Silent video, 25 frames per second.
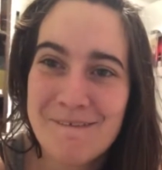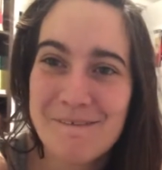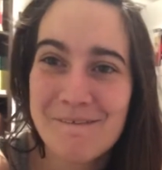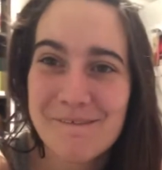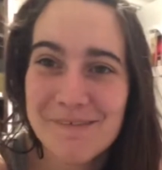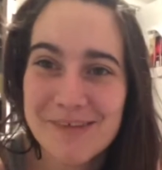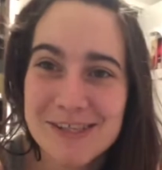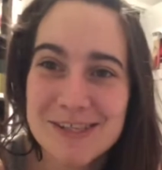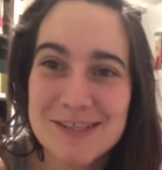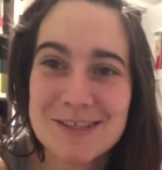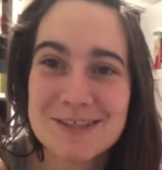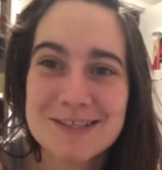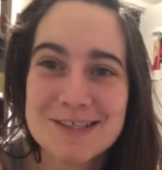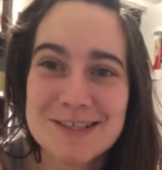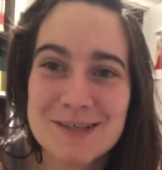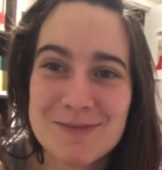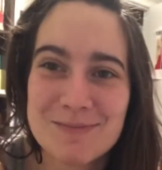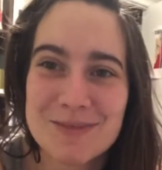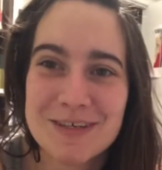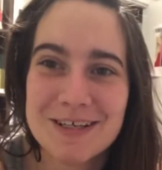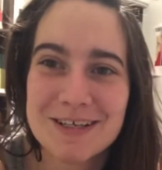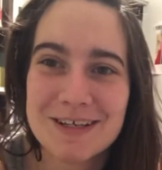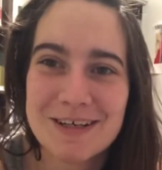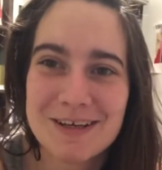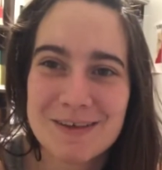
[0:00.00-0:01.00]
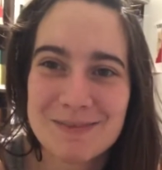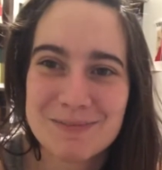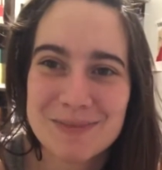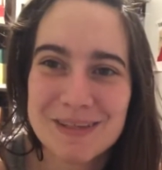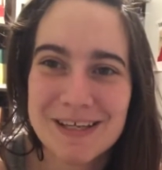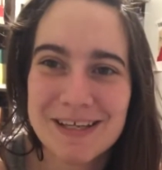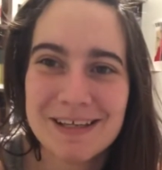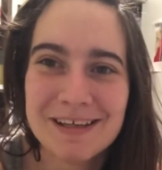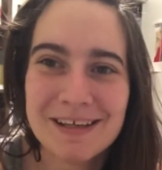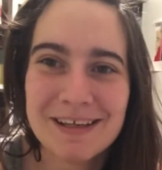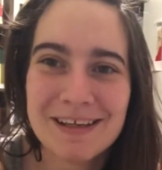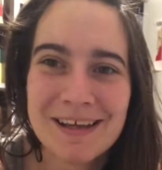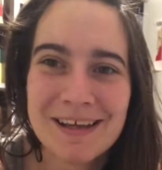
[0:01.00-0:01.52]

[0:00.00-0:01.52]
once there's something to update.